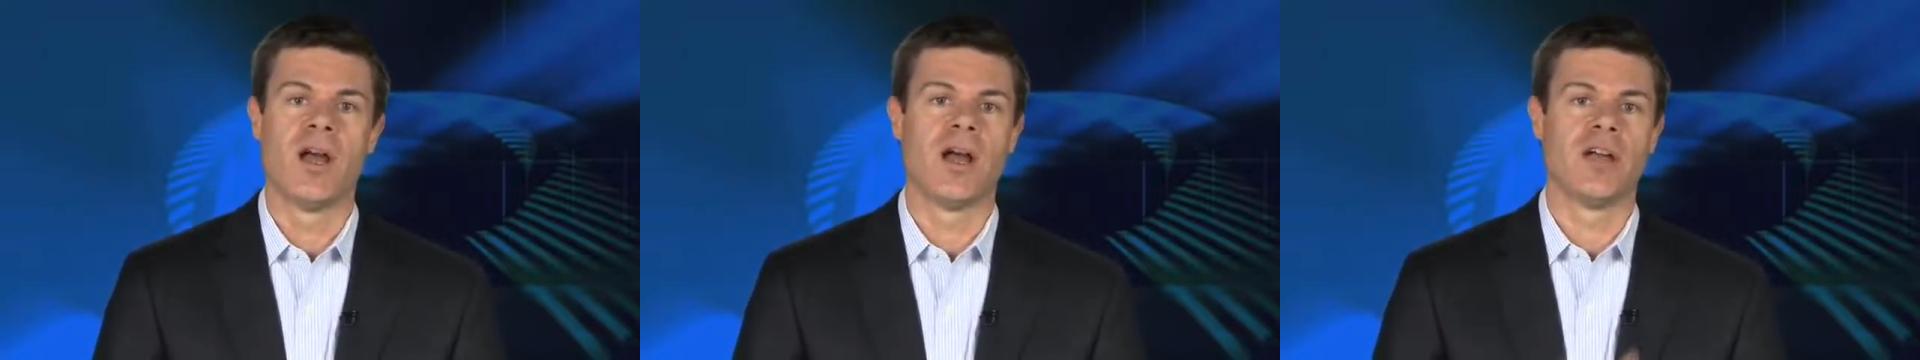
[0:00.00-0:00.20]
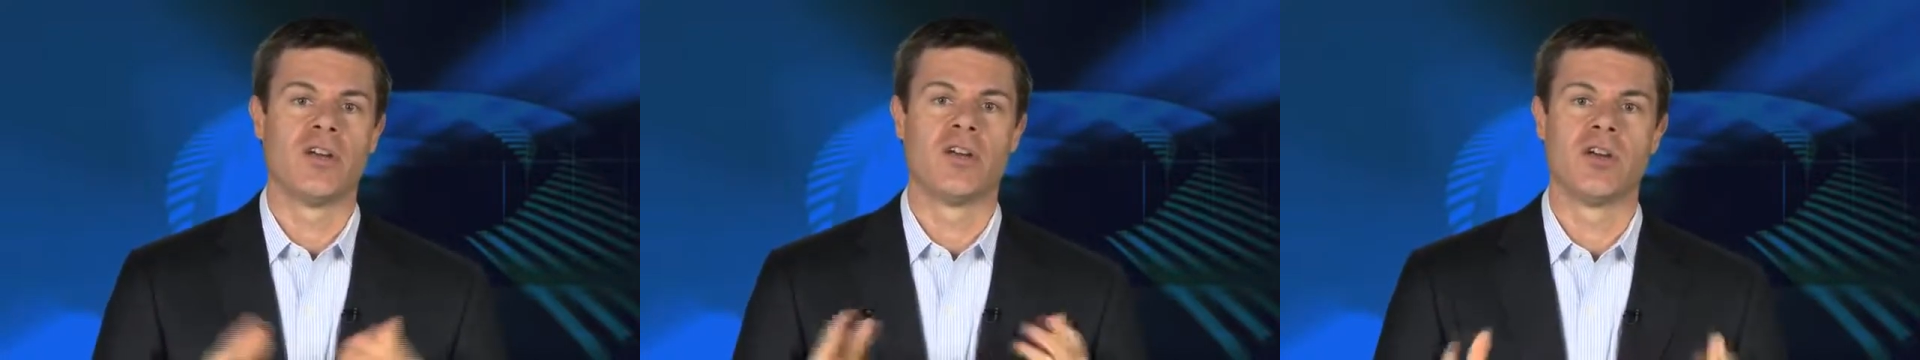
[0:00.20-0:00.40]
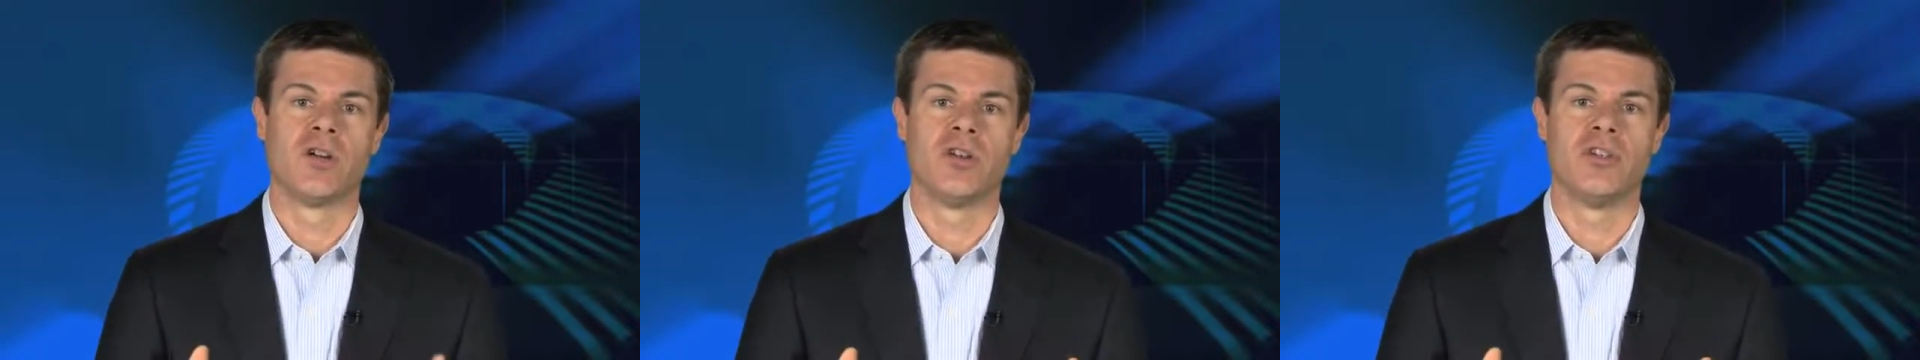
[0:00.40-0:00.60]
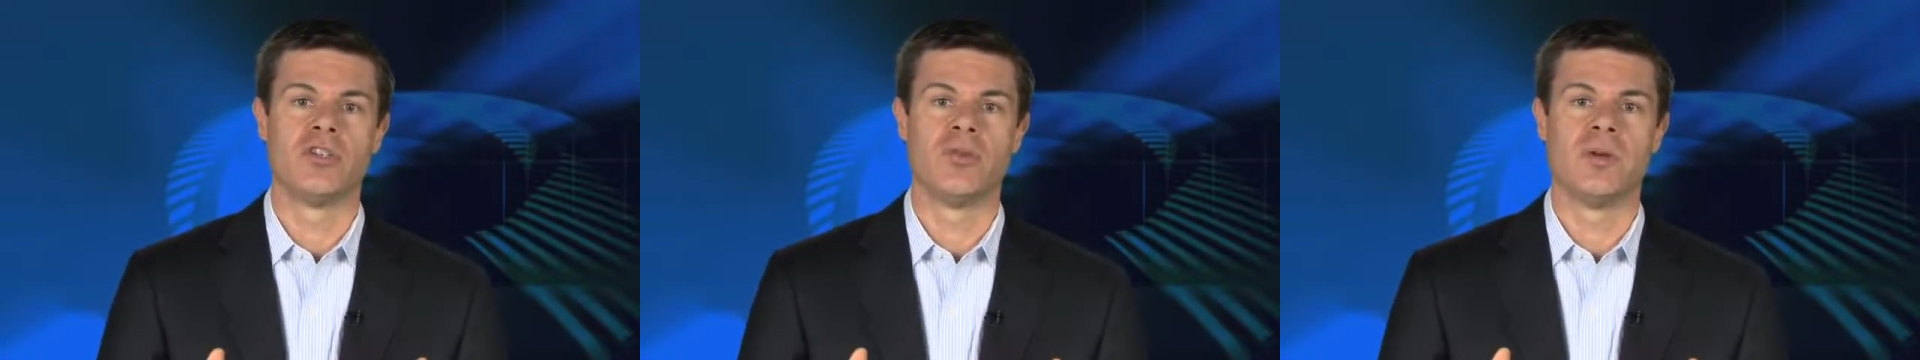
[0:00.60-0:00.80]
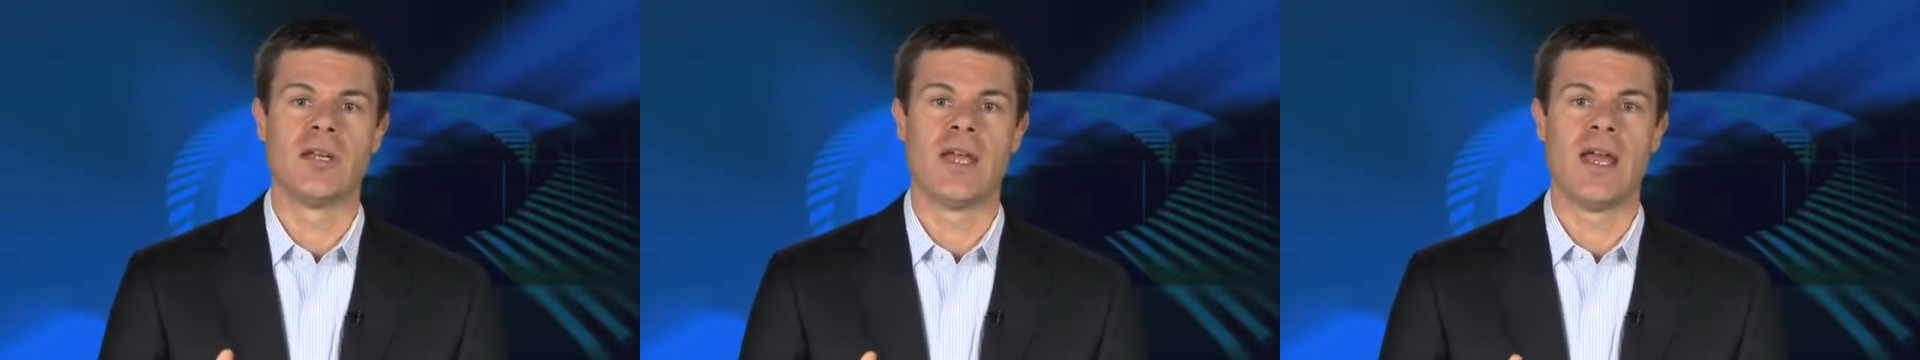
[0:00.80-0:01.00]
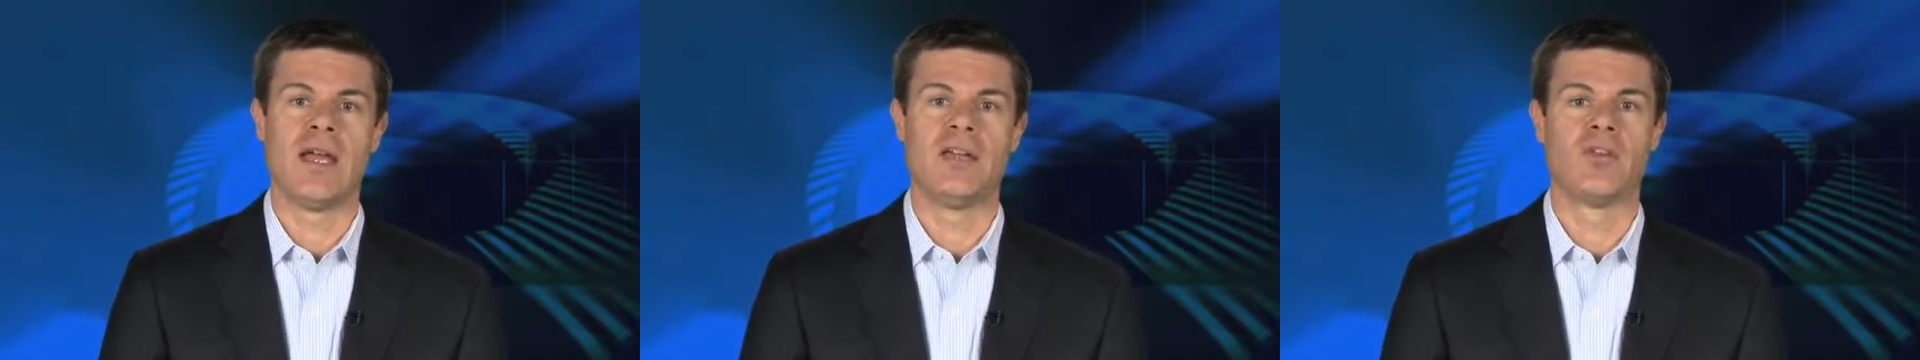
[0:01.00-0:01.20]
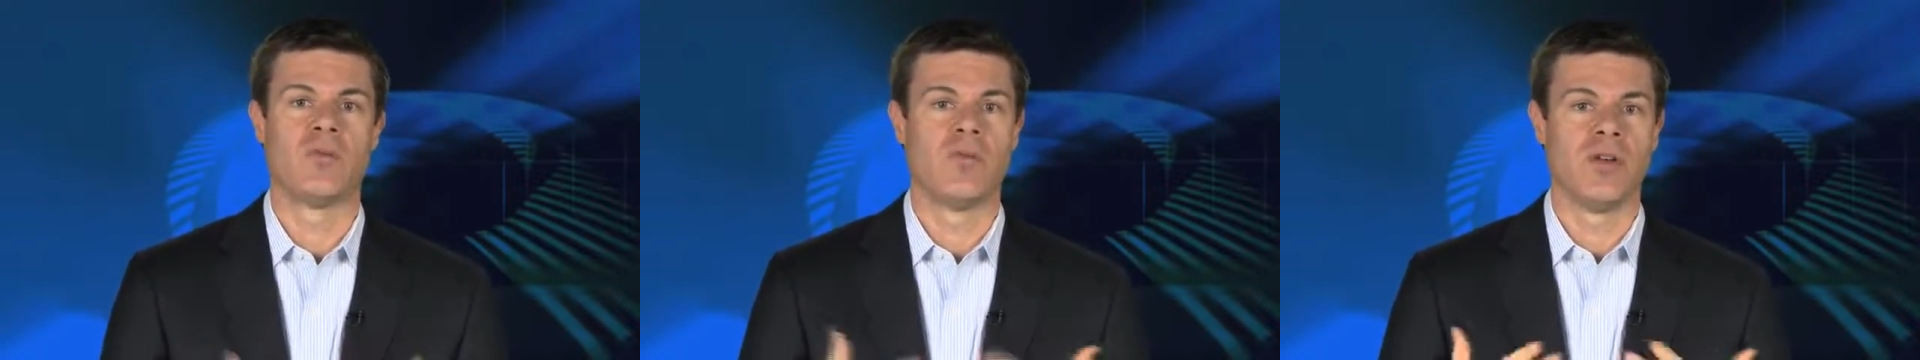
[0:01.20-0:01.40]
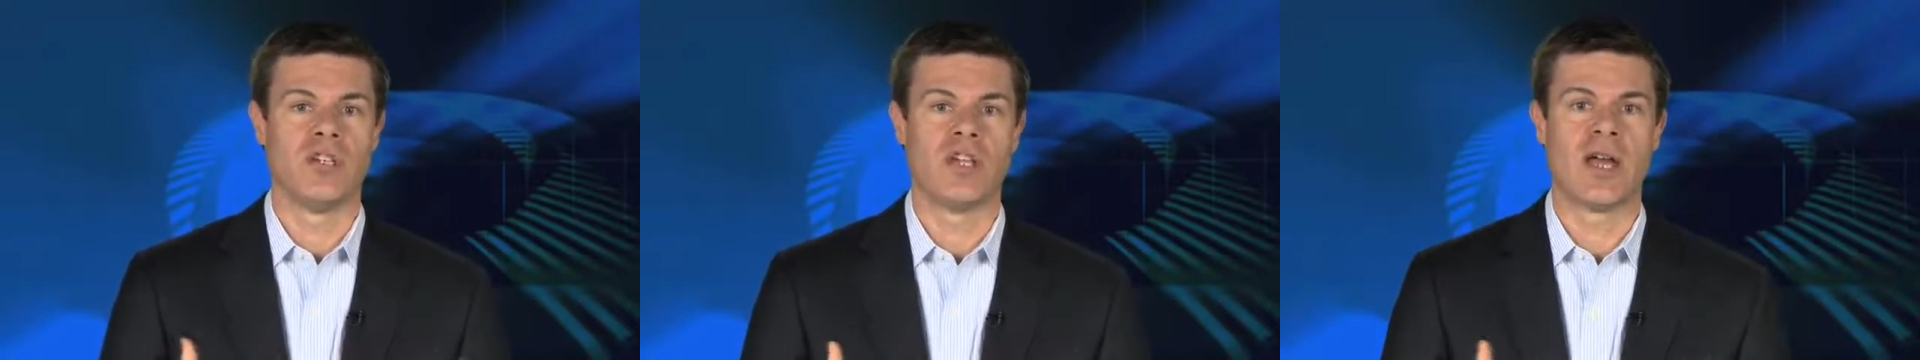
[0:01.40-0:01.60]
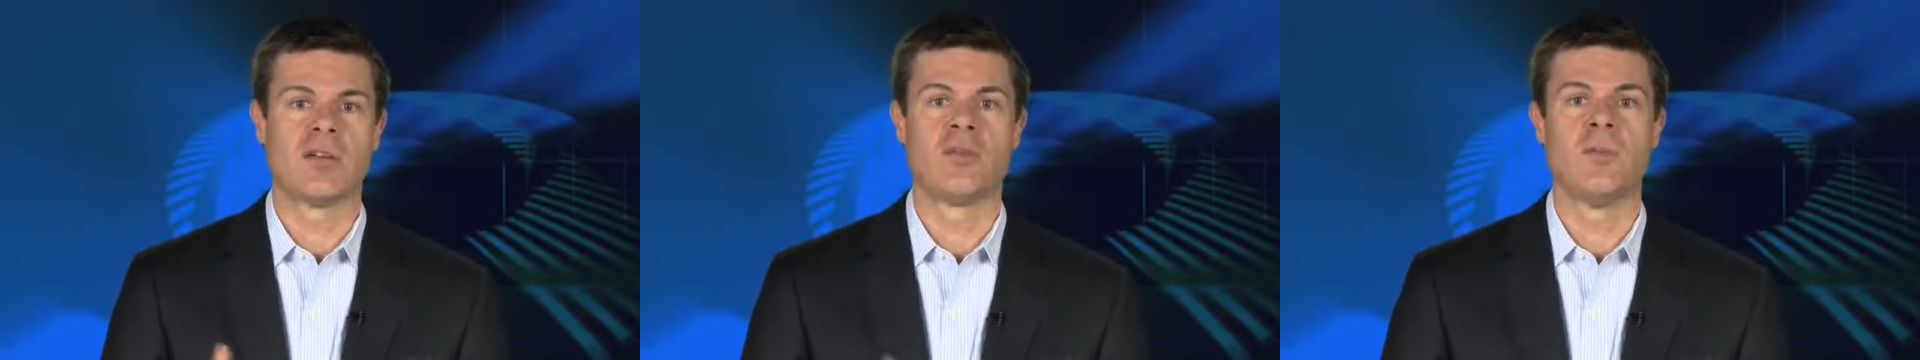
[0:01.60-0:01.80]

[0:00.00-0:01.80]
I encourage you again to reach out